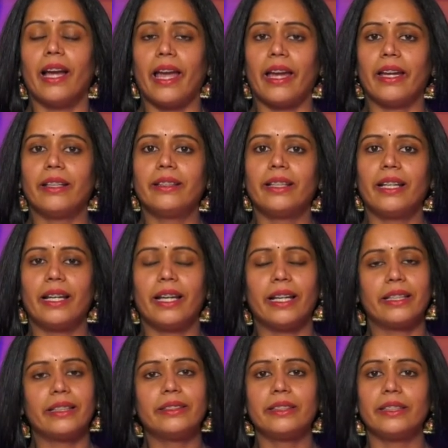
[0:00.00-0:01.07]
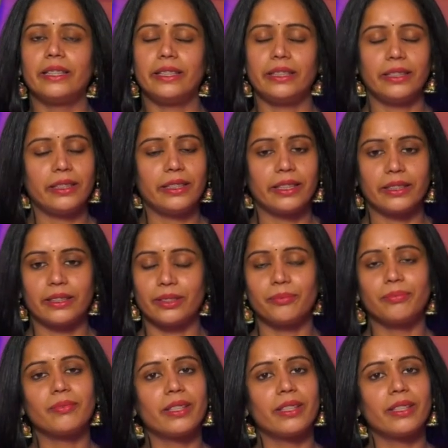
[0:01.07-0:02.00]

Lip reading: And I really, like,